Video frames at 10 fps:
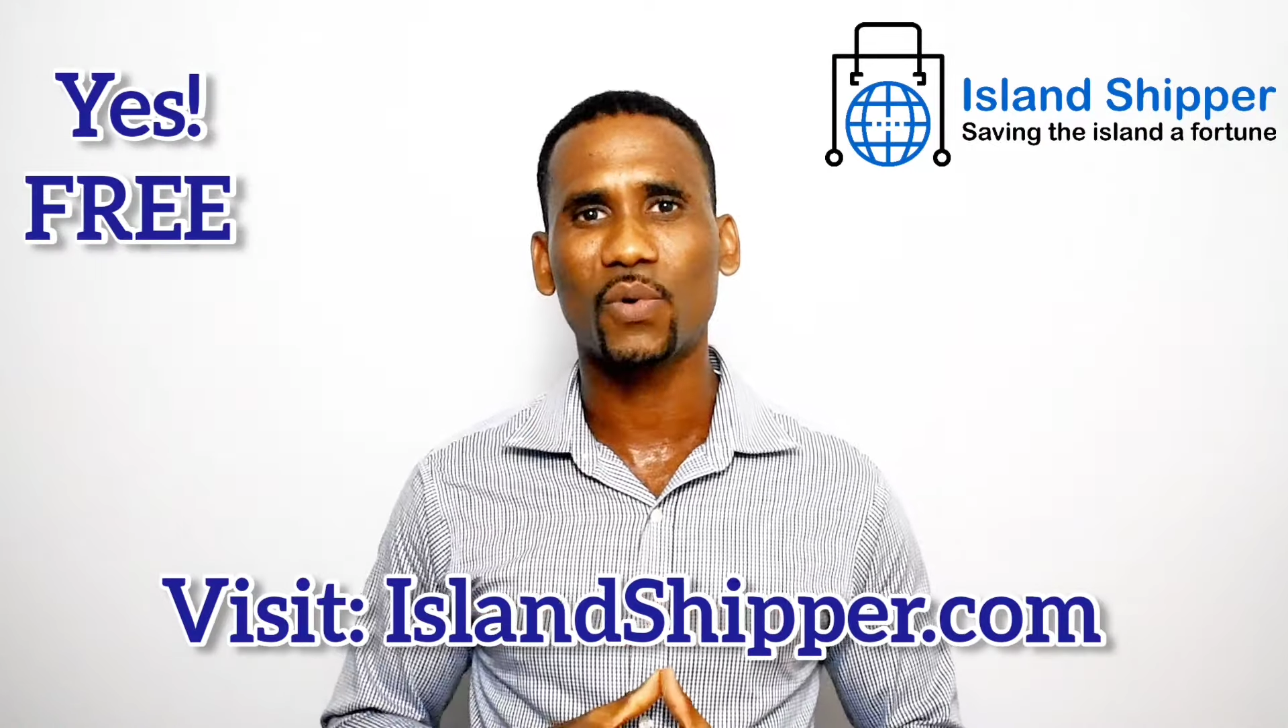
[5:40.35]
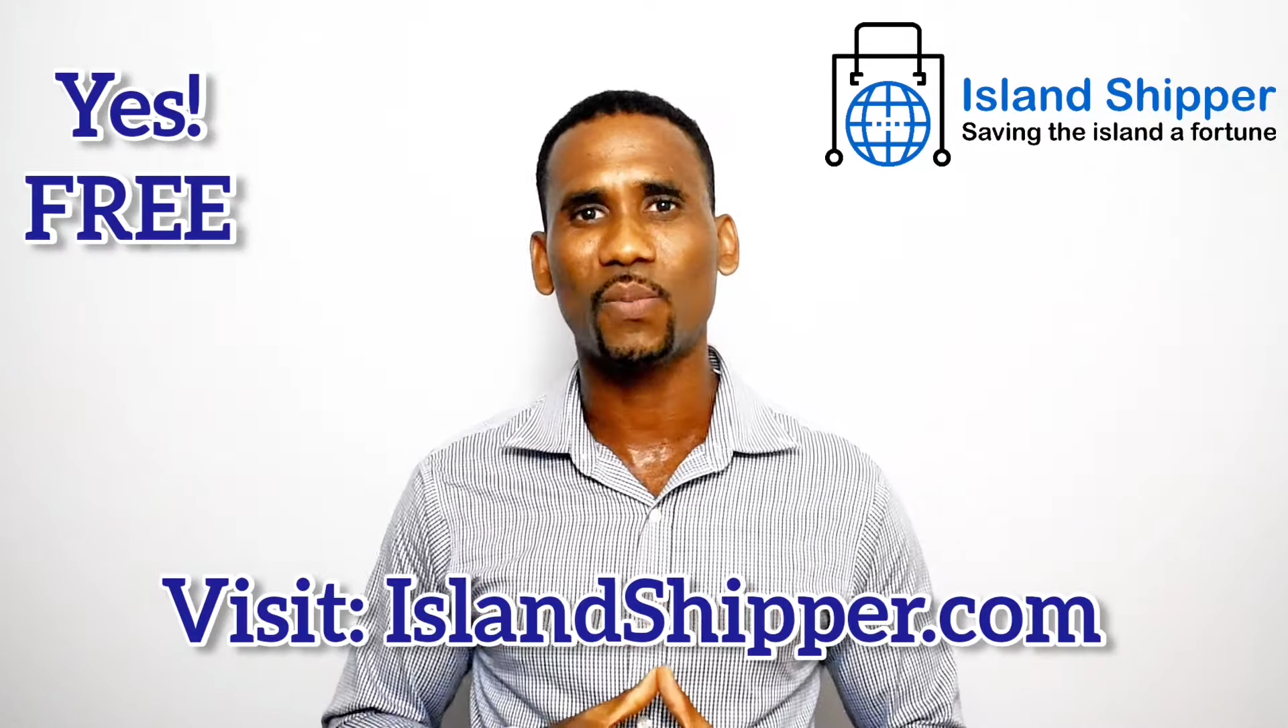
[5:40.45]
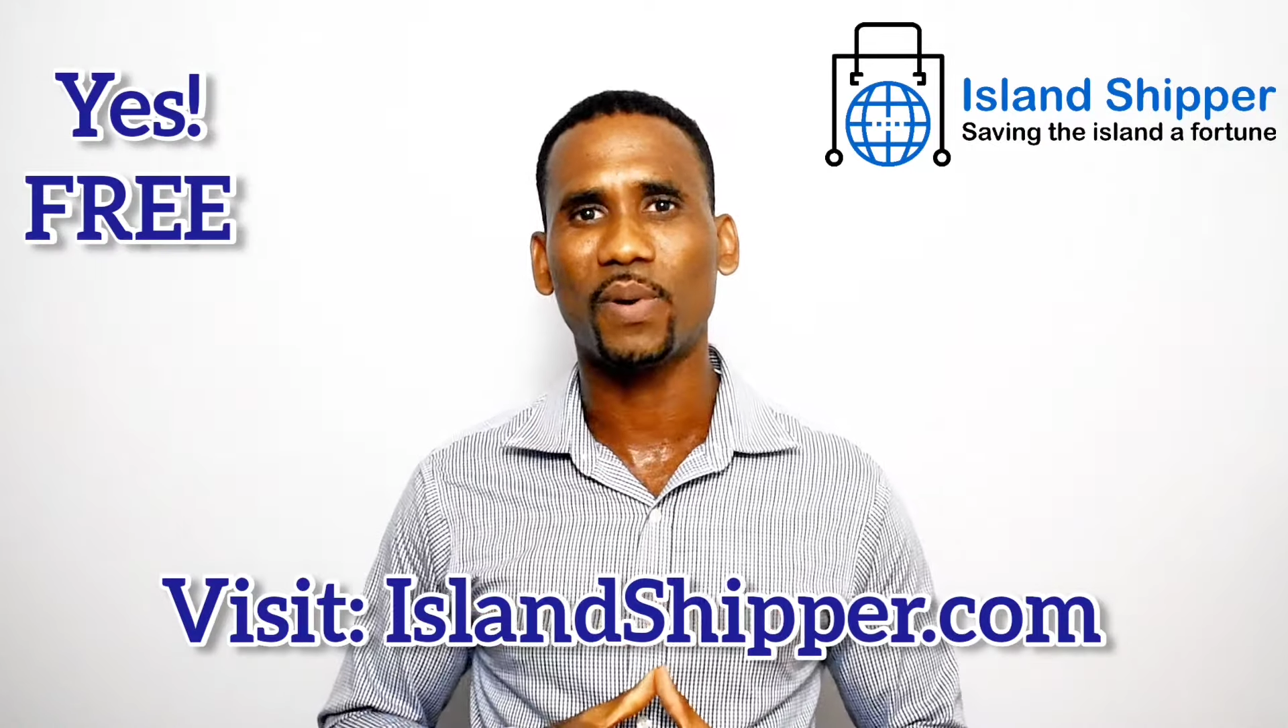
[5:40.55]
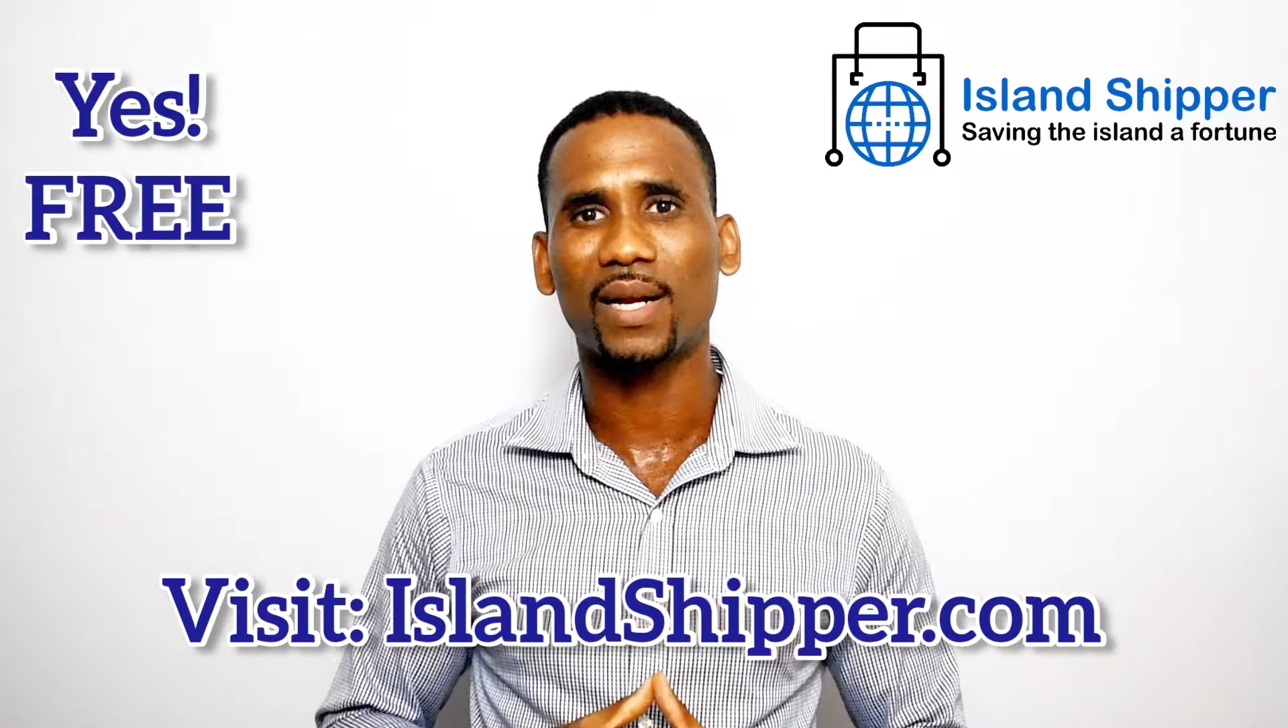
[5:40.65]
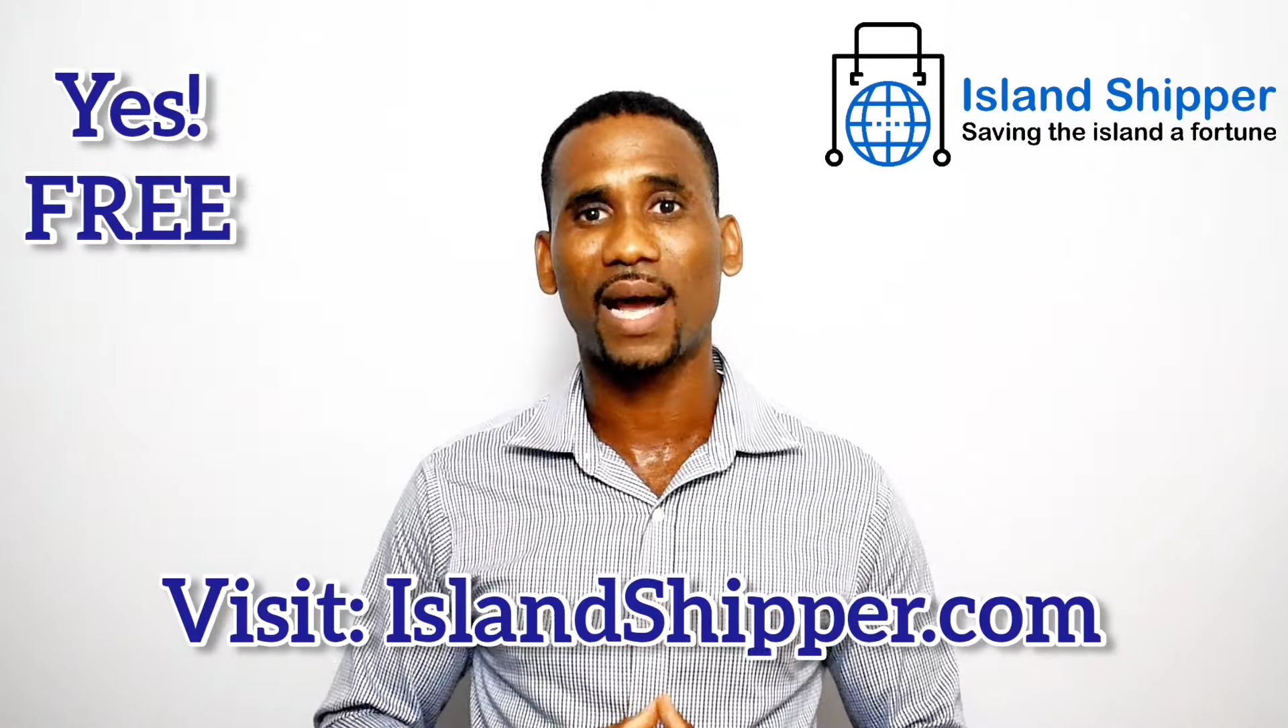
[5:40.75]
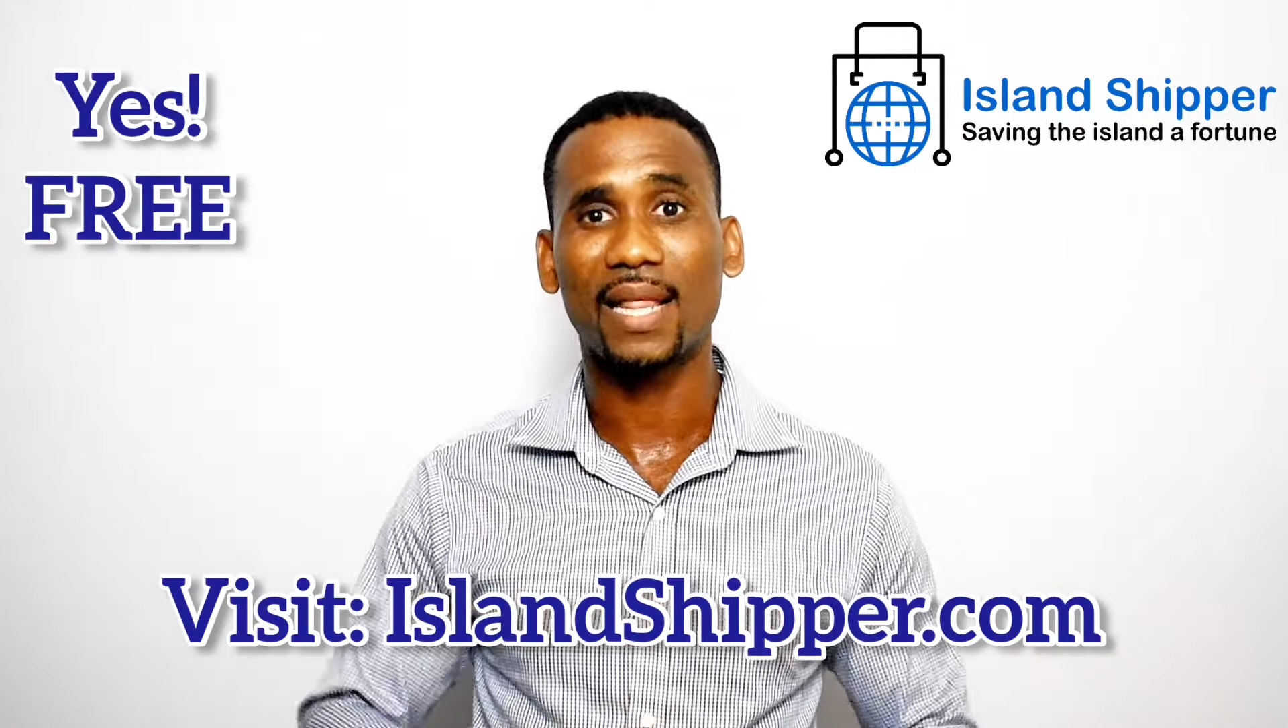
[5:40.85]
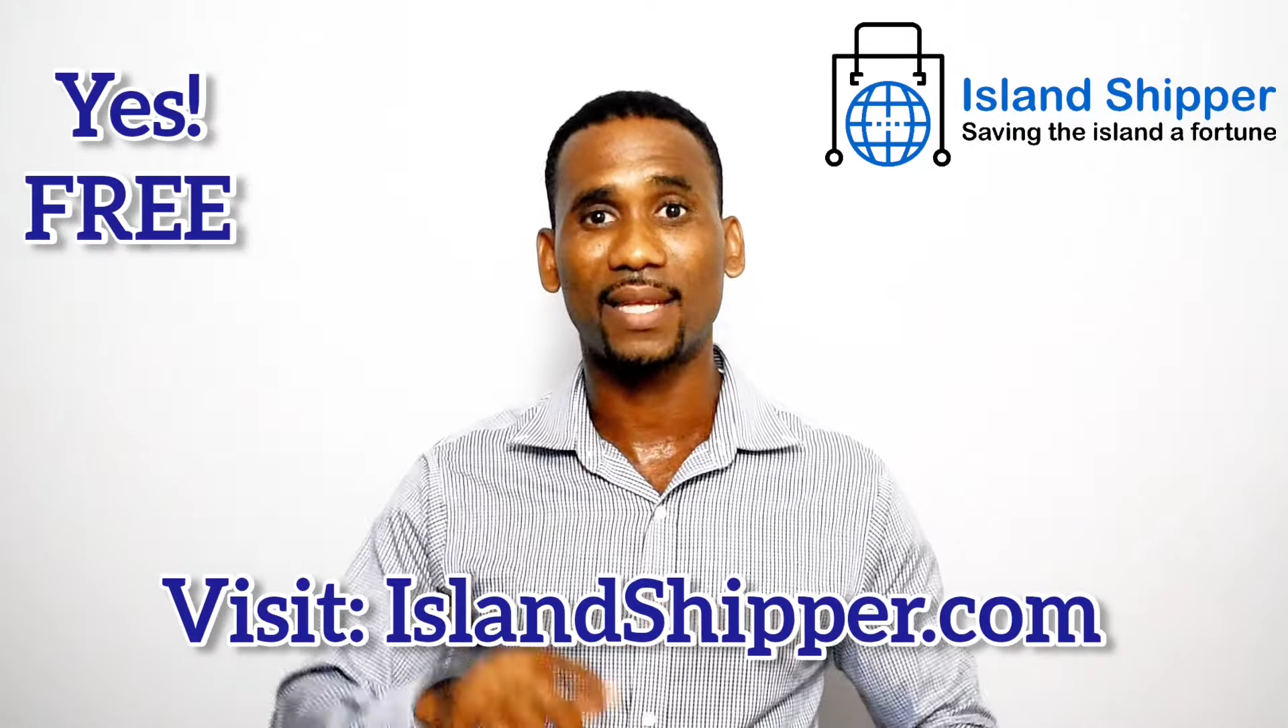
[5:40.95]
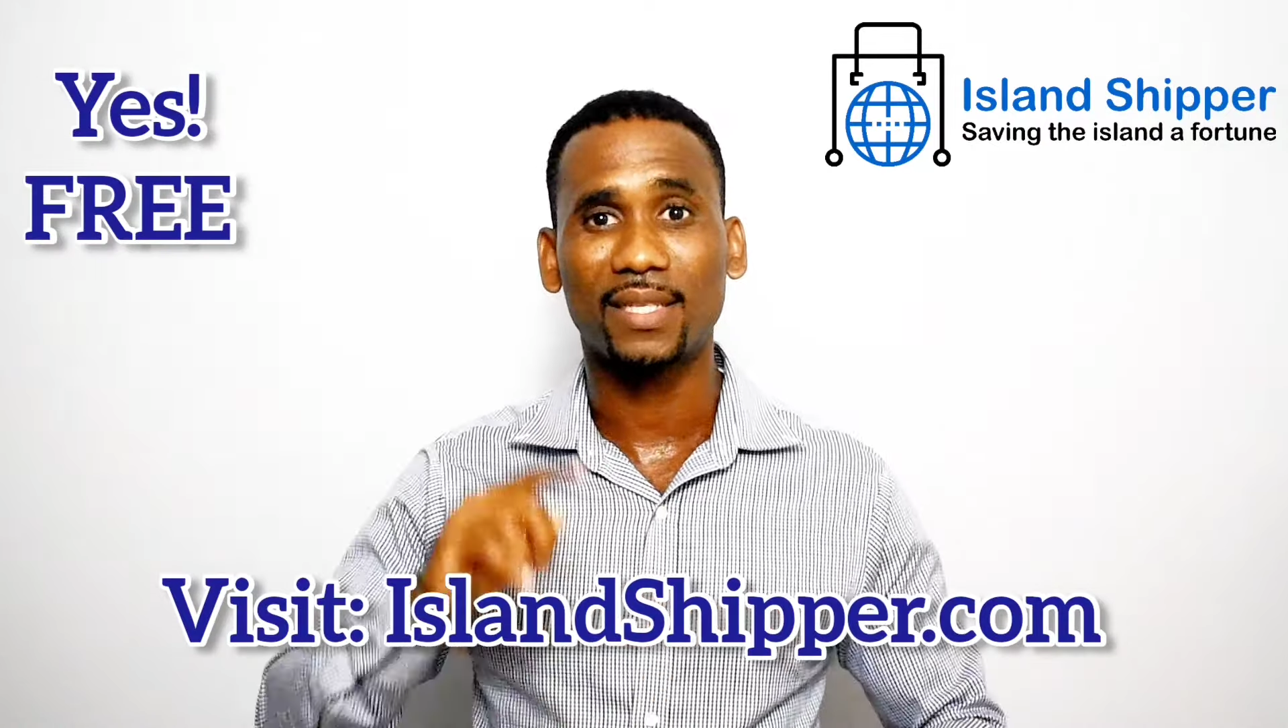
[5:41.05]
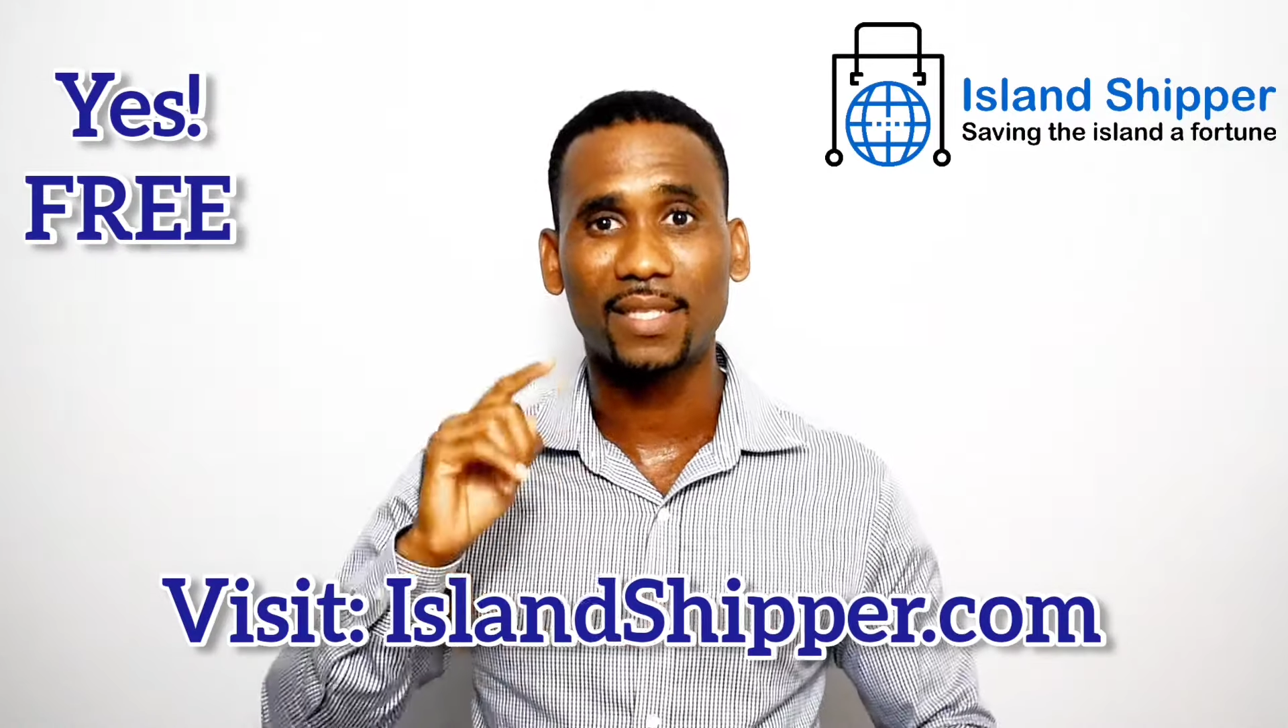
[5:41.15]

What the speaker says: coupon at the